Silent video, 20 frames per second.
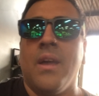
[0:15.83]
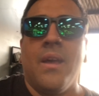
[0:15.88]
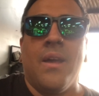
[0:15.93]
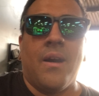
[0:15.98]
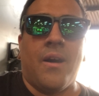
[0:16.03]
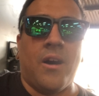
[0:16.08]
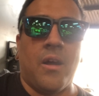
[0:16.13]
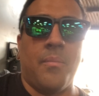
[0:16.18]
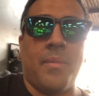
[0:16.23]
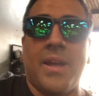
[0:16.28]

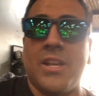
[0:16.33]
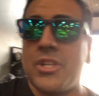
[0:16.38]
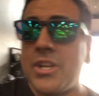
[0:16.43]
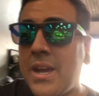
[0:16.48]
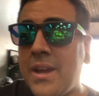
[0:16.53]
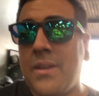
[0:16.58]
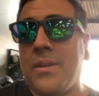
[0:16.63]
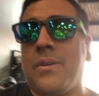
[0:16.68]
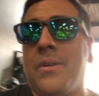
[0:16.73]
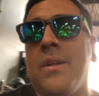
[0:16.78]
on my
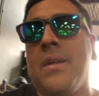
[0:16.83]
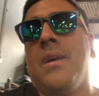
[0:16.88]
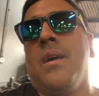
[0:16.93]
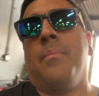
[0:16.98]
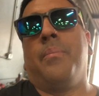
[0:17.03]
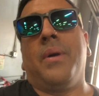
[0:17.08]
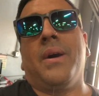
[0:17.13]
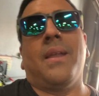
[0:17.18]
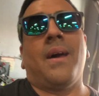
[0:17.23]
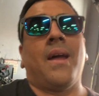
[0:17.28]
channel,
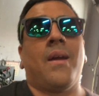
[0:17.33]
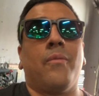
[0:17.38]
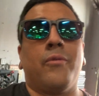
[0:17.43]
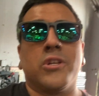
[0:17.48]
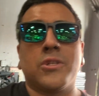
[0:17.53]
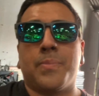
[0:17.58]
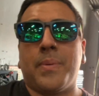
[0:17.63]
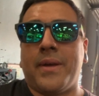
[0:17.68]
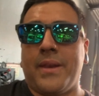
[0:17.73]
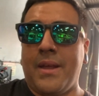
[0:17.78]
but I will
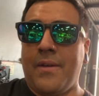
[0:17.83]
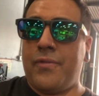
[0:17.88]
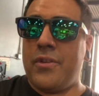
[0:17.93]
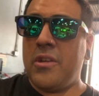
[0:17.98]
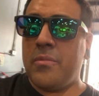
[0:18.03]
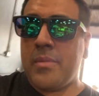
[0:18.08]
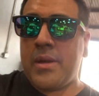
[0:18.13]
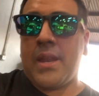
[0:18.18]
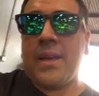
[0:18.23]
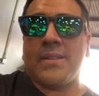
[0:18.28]
spend a few
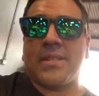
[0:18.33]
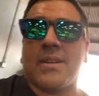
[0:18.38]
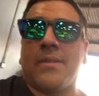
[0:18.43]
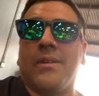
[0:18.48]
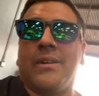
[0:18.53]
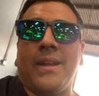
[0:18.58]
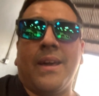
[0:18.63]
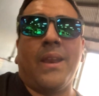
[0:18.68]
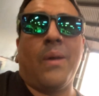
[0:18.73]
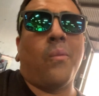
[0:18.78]
minutes
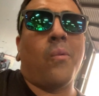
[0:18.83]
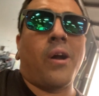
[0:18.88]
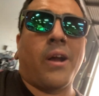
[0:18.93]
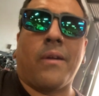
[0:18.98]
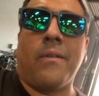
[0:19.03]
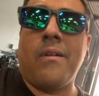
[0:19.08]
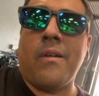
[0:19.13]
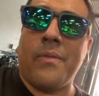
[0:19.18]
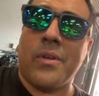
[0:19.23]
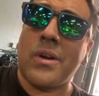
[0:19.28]
going ahead and walking
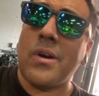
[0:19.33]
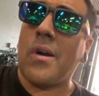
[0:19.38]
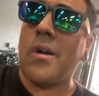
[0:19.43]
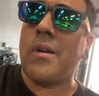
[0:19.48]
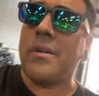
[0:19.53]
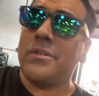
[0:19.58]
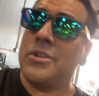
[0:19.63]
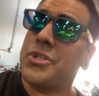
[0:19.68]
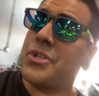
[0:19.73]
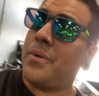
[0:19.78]
around the
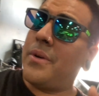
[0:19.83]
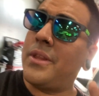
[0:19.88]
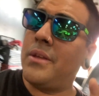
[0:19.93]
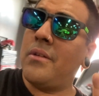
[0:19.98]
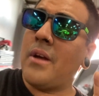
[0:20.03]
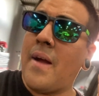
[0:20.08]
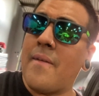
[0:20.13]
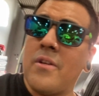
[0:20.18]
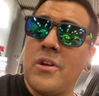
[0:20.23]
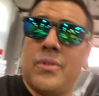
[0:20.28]
car and showing you
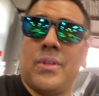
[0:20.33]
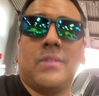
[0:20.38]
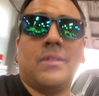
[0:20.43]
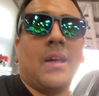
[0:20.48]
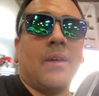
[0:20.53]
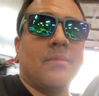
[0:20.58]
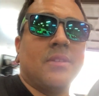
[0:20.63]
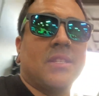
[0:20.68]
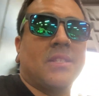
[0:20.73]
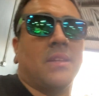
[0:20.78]
everything
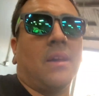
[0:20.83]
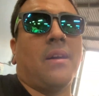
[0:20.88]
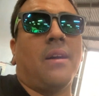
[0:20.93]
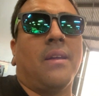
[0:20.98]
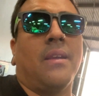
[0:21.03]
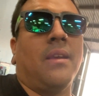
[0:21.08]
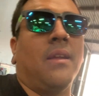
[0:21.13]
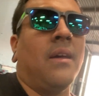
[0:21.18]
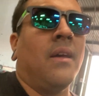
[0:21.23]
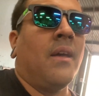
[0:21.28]
that was
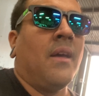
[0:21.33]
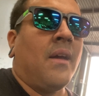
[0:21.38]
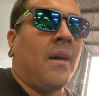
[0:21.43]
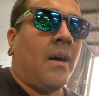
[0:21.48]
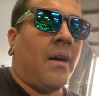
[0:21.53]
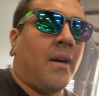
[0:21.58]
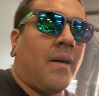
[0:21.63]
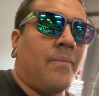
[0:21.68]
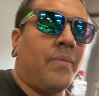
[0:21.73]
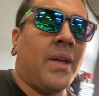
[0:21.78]
done
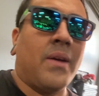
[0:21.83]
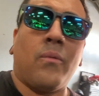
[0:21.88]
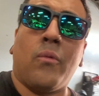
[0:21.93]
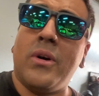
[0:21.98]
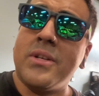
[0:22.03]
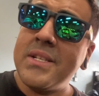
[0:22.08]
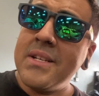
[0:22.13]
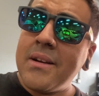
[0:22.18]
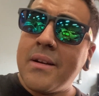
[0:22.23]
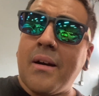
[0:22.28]
that
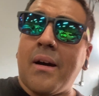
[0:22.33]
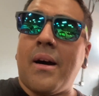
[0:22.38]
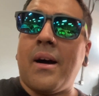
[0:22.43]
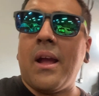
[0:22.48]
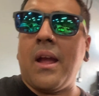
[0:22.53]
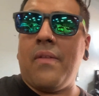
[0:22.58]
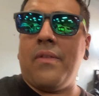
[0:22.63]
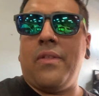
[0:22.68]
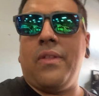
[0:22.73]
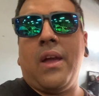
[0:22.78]
wasn't caught
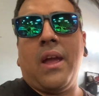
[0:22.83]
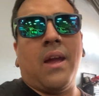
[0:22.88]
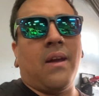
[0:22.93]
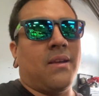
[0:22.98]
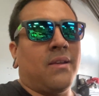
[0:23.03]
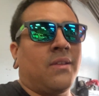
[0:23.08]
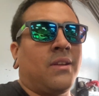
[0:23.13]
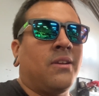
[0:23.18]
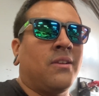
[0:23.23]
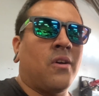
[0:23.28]

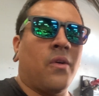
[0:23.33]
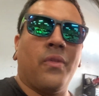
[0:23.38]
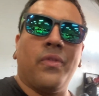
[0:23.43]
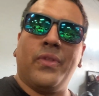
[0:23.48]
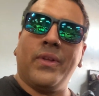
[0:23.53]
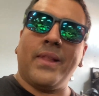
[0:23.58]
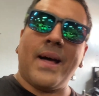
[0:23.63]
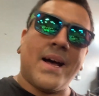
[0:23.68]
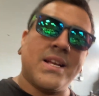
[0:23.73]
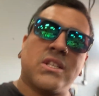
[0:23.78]
in you know,
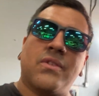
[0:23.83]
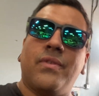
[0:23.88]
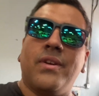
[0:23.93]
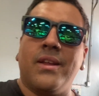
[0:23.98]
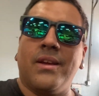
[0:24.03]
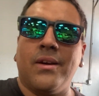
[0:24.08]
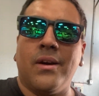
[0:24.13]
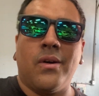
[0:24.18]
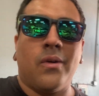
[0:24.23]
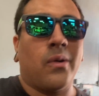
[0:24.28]
the last
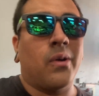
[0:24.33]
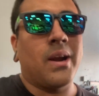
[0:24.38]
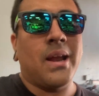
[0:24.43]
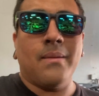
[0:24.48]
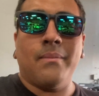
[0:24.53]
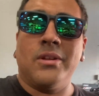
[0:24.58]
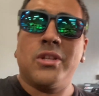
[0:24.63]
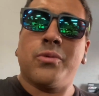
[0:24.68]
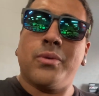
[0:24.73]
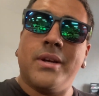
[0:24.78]
video or
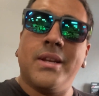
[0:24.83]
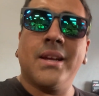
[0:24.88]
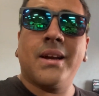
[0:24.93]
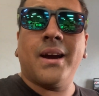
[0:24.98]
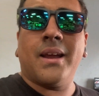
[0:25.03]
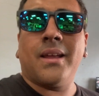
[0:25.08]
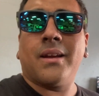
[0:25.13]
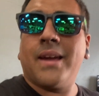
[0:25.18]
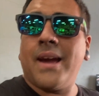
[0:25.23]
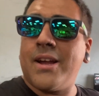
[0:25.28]
in between, to
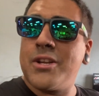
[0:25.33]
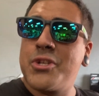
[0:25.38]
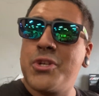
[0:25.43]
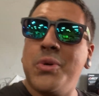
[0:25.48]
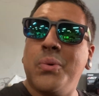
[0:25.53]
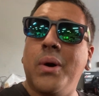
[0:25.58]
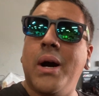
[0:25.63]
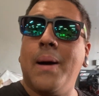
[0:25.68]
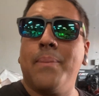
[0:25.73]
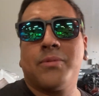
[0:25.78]
kind of catch
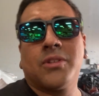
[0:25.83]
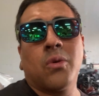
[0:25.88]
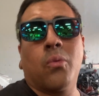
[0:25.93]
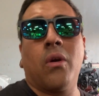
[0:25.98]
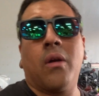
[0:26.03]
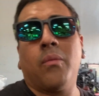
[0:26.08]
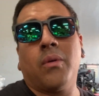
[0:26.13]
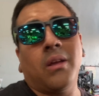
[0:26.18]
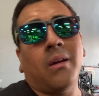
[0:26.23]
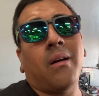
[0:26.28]
you up to
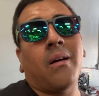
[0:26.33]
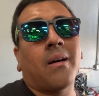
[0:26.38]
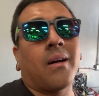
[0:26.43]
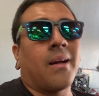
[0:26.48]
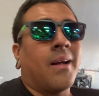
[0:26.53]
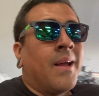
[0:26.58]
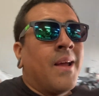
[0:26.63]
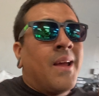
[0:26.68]
where we are.